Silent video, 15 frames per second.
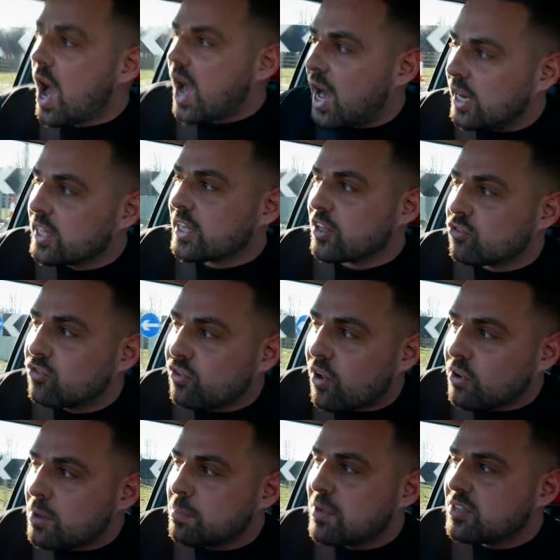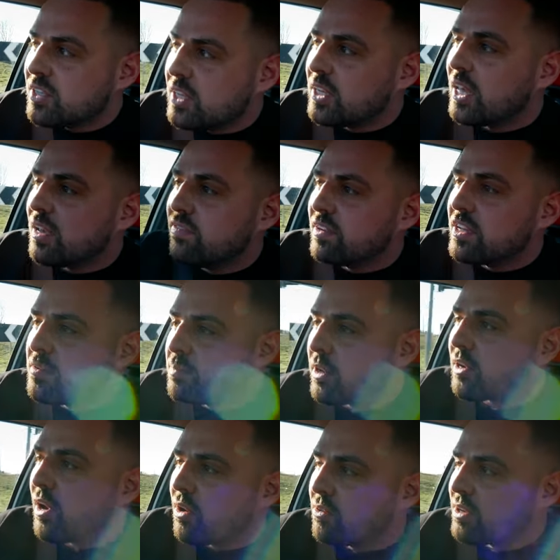and it gets very busy in the evenings, but
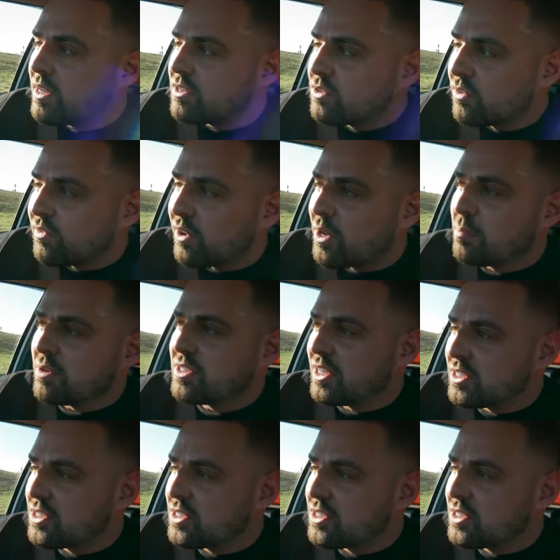currently it's not very busy